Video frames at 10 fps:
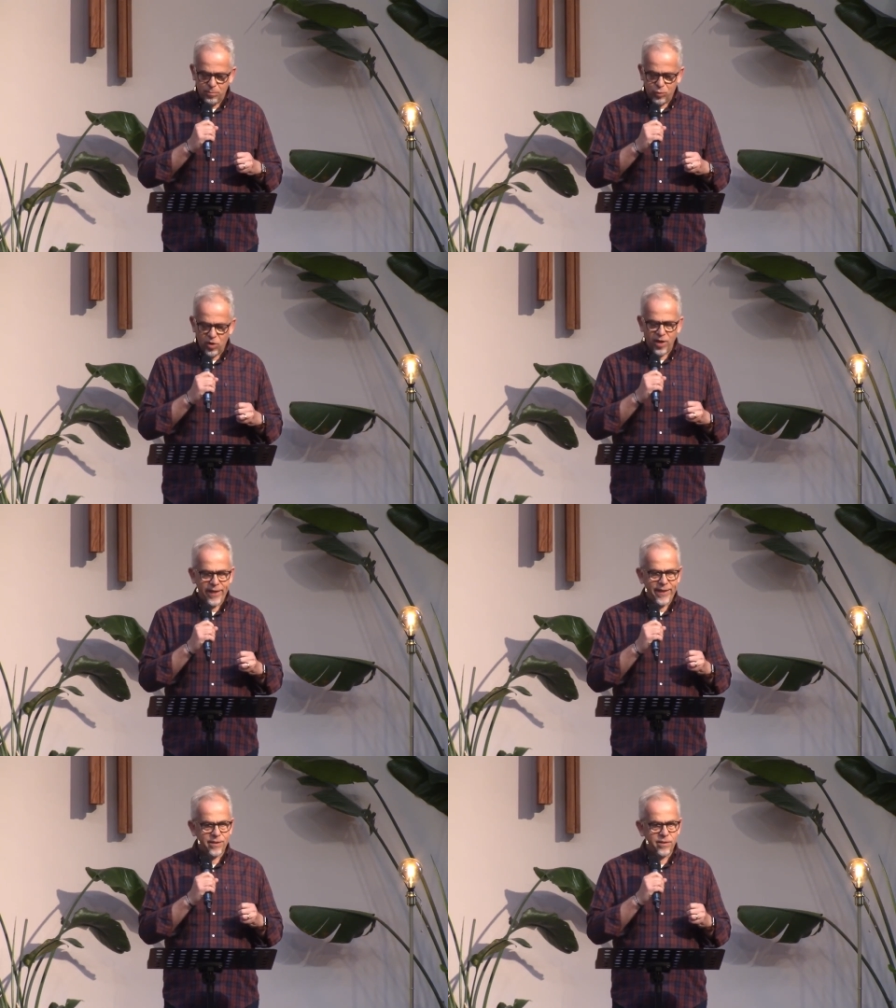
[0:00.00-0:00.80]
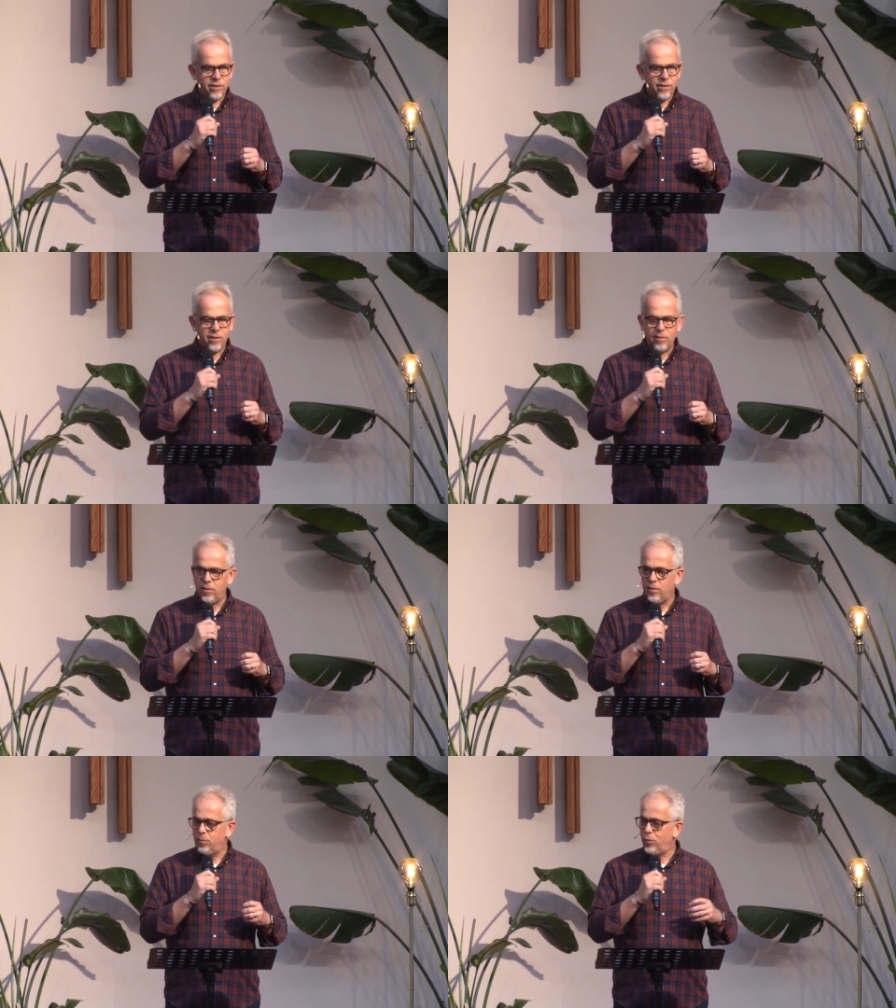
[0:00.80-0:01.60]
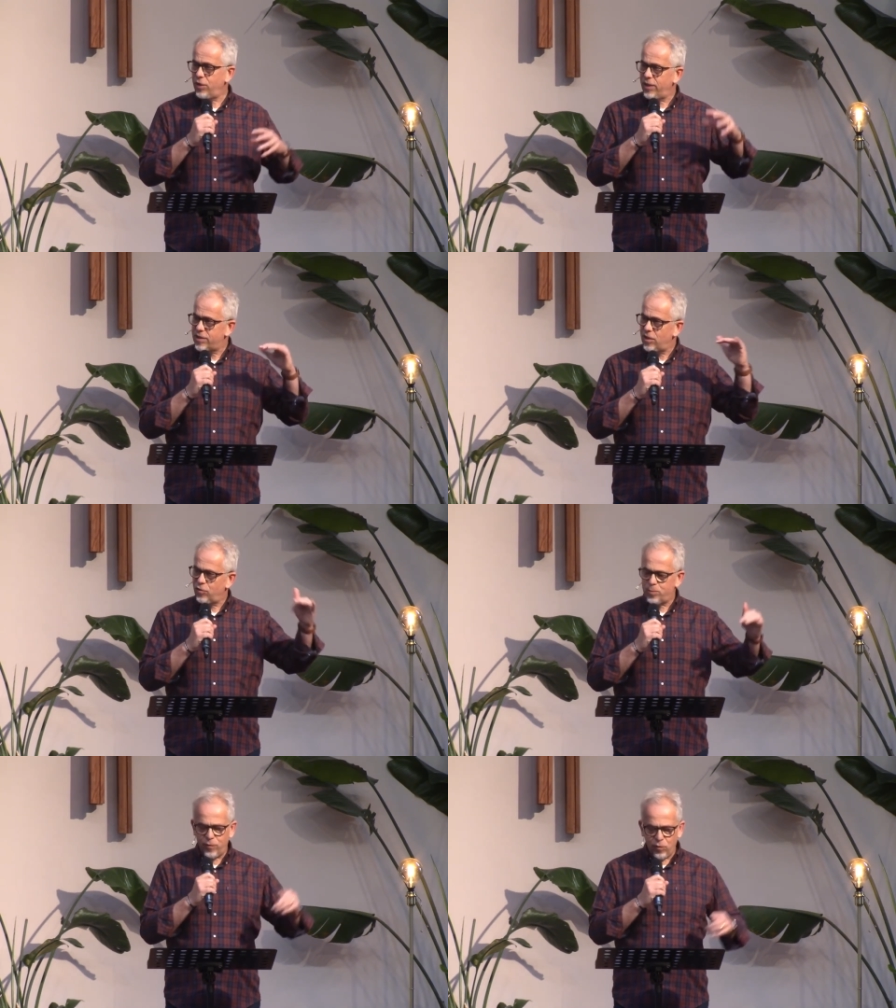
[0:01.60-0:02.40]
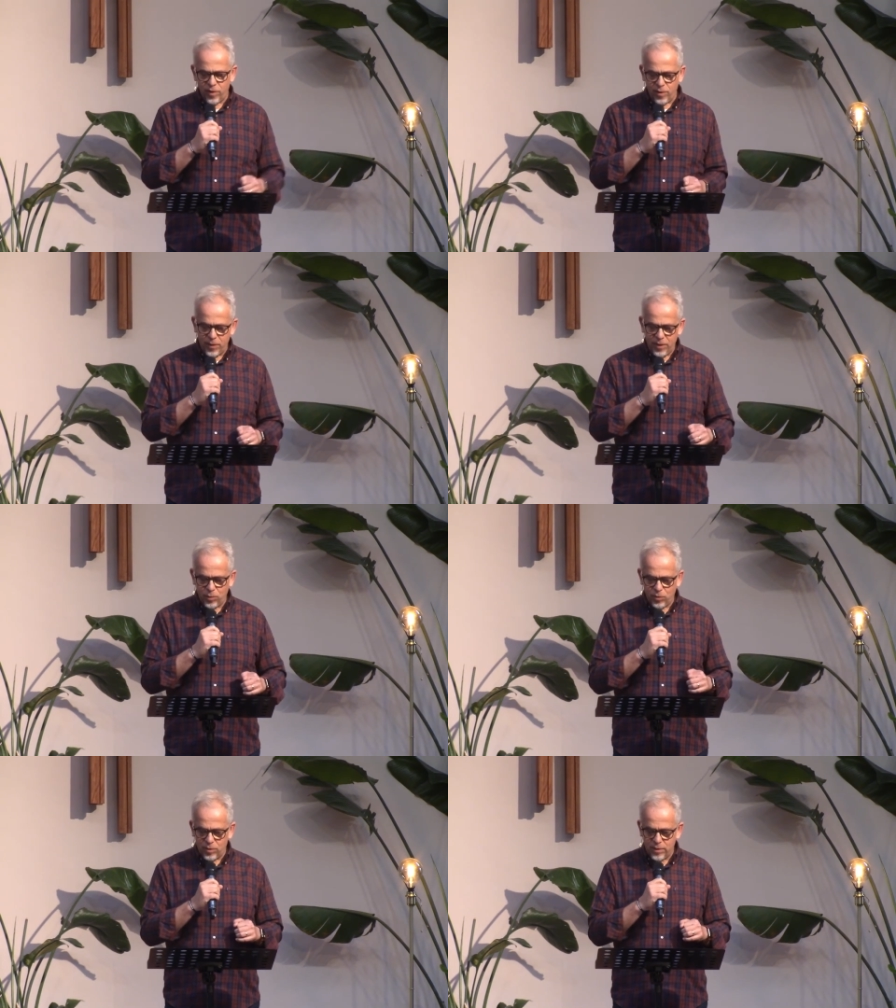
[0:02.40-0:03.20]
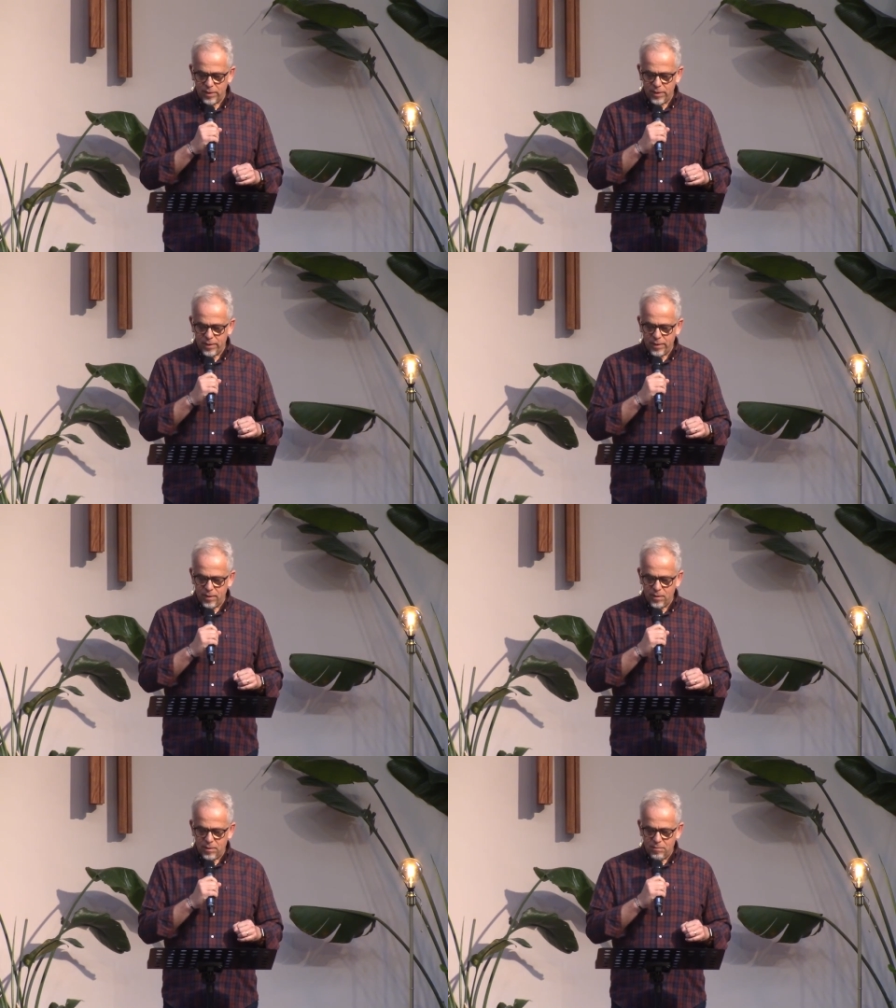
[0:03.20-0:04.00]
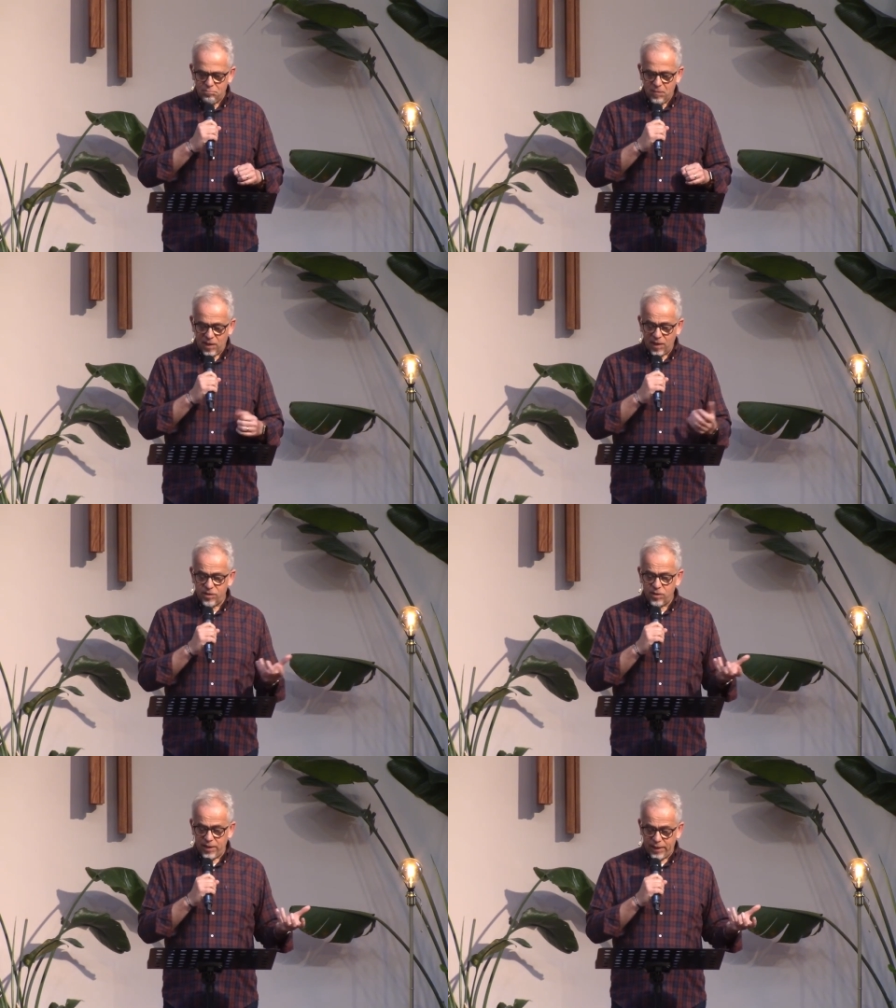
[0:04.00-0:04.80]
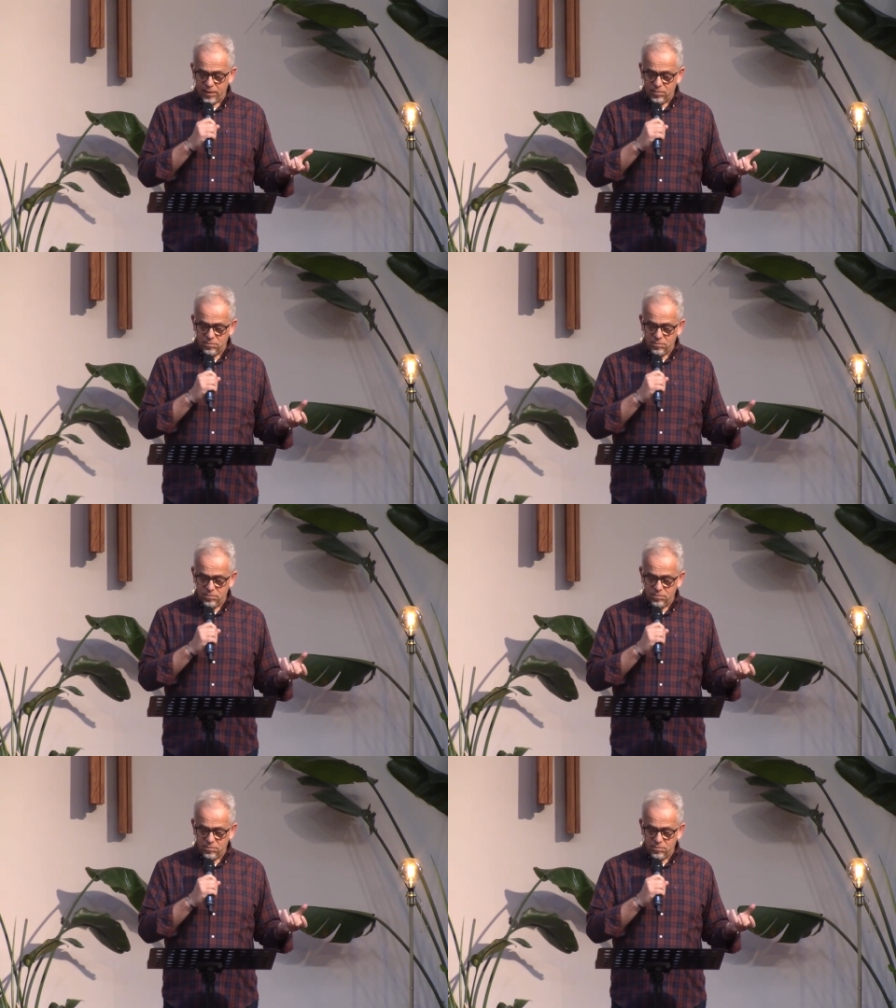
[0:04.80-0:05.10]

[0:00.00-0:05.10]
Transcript: Pride, putting yourselves before other people, gluttony,